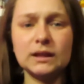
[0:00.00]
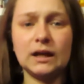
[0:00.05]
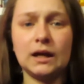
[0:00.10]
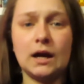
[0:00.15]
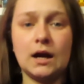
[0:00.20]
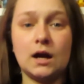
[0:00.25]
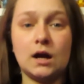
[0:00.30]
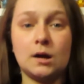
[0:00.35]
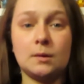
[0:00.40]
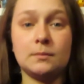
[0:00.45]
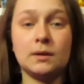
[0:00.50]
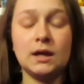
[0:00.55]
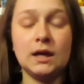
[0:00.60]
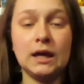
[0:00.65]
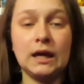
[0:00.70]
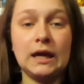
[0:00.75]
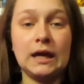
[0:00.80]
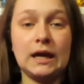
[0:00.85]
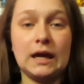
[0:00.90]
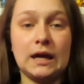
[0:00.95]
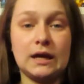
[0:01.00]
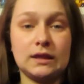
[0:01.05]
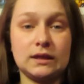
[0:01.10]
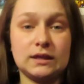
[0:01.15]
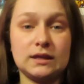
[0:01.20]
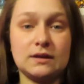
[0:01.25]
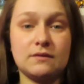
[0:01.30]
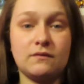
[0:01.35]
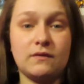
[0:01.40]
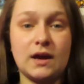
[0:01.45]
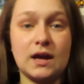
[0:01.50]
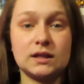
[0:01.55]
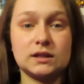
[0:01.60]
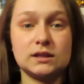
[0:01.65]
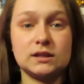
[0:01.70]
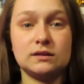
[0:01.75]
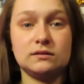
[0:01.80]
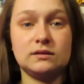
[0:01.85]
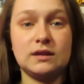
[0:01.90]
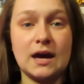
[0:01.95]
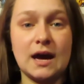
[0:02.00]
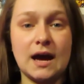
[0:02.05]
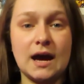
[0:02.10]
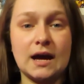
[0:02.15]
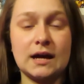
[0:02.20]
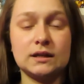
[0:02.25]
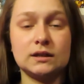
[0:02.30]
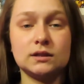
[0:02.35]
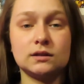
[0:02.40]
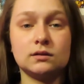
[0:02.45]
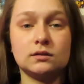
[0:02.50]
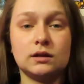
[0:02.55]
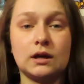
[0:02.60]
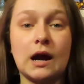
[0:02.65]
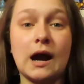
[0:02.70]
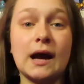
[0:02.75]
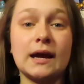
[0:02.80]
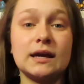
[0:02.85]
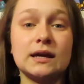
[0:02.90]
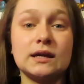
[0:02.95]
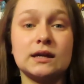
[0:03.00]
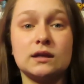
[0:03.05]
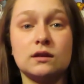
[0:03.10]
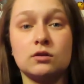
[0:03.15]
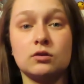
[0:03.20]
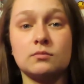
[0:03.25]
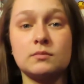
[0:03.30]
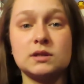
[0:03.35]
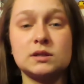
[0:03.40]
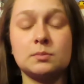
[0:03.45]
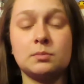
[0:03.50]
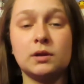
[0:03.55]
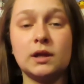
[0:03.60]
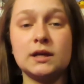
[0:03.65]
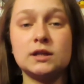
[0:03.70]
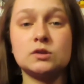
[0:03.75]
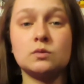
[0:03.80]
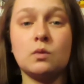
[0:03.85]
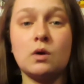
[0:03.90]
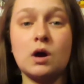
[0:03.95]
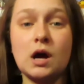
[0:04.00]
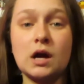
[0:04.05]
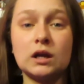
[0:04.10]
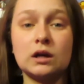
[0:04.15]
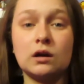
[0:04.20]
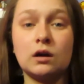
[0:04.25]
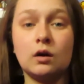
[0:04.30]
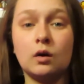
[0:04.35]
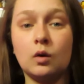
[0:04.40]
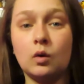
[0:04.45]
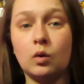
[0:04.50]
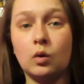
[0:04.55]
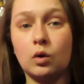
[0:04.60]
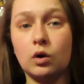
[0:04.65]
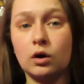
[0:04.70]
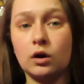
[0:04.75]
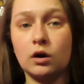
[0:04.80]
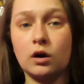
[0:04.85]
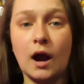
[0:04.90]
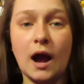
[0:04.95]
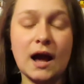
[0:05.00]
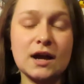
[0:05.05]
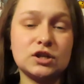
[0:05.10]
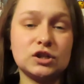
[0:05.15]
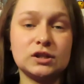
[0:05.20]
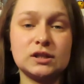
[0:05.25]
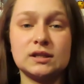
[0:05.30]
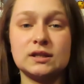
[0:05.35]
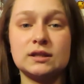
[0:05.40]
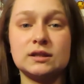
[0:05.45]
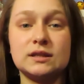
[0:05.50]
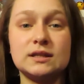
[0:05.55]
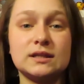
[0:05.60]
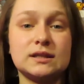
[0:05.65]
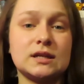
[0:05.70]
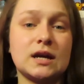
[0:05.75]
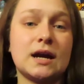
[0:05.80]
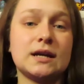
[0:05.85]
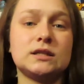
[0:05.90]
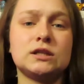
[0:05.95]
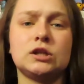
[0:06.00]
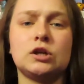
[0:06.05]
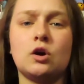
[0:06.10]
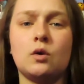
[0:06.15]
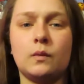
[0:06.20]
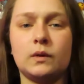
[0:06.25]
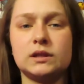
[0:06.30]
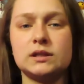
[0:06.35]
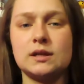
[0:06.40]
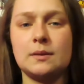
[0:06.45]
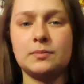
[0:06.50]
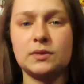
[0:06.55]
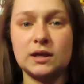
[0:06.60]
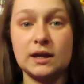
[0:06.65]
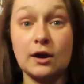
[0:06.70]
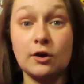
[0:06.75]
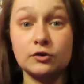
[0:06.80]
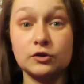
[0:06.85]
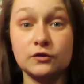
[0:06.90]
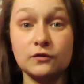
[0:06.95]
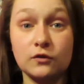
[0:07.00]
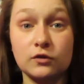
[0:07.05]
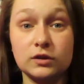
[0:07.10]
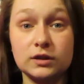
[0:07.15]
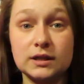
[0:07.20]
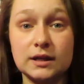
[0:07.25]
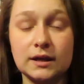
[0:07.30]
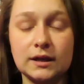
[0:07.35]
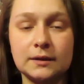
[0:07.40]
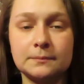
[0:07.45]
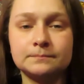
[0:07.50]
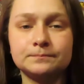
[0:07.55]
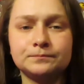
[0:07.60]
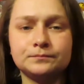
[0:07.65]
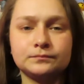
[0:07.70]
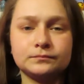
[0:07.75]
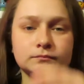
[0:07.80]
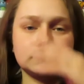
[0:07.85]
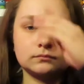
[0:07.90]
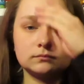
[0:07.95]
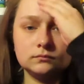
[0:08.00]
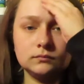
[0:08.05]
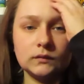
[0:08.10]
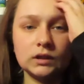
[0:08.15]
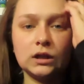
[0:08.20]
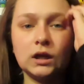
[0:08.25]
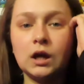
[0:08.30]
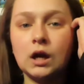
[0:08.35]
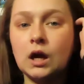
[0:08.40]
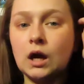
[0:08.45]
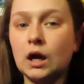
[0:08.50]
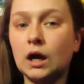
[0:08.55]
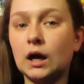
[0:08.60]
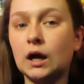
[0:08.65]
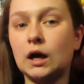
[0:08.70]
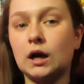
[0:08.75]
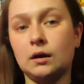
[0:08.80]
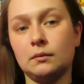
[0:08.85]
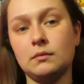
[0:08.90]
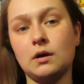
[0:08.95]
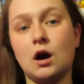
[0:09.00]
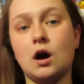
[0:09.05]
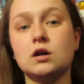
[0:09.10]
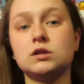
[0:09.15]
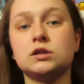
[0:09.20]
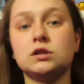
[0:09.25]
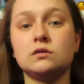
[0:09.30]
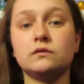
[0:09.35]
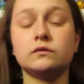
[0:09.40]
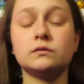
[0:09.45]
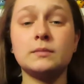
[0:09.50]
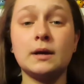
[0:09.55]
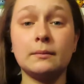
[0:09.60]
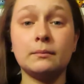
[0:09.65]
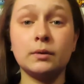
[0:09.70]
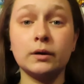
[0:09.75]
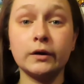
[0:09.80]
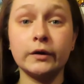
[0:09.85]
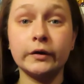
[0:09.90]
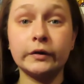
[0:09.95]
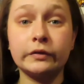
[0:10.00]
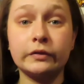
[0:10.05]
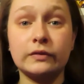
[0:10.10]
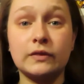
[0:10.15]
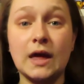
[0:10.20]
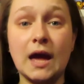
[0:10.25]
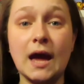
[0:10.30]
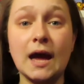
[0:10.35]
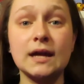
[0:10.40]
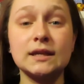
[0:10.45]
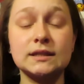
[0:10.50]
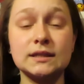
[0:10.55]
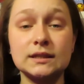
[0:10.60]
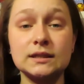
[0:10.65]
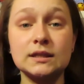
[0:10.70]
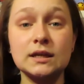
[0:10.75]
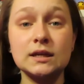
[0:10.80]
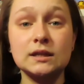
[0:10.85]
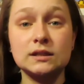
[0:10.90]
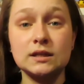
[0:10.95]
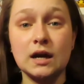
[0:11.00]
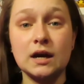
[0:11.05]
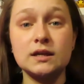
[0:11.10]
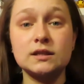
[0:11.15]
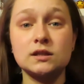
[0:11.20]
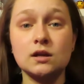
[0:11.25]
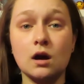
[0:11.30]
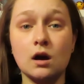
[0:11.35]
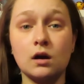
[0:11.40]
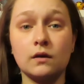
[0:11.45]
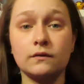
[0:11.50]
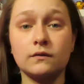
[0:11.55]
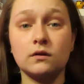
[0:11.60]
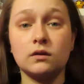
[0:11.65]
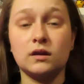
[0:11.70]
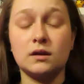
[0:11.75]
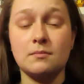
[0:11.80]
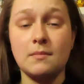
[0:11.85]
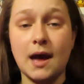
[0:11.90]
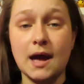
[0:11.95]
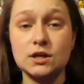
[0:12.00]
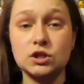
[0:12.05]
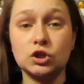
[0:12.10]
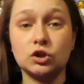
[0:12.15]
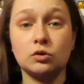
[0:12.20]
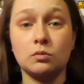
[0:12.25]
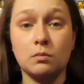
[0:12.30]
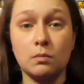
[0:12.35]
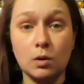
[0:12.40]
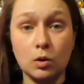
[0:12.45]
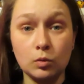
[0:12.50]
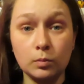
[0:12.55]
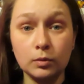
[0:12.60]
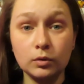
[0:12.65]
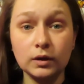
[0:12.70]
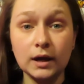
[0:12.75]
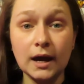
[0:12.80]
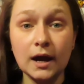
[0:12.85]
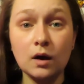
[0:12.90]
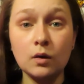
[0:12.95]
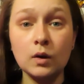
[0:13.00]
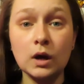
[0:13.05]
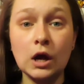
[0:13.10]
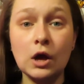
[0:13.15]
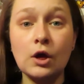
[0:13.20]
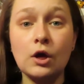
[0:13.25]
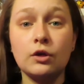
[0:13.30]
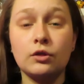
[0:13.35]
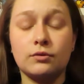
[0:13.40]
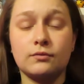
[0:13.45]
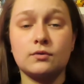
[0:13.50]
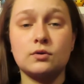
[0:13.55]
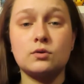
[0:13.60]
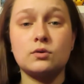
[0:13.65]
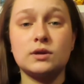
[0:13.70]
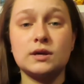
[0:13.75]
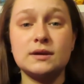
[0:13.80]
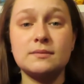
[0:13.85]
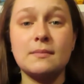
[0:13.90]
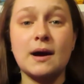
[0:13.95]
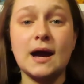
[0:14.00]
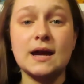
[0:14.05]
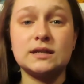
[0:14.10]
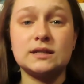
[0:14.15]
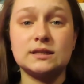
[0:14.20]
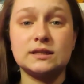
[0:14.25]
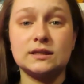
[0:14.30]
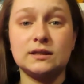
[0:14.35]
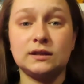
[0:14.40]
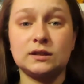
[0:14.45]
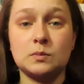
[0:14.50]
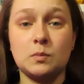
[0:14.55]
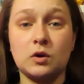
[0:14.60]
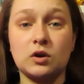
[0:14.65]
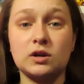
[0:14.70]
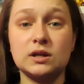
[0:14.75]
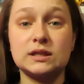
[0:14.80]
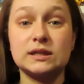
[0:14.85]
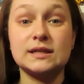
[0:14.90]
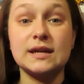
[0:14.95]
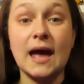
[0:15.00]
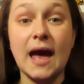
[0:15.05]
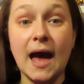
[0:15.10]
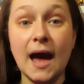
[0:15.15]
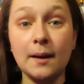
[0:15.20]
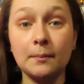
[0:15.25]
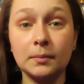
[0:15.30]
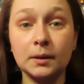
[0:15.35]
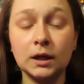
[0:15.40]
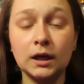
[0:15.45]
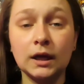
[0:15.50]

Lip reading: in the event that I either misplace one or I just decide to go with something else for the day. Also remember that Disney does offer the Magic Mobile now through the My Disney Experience app.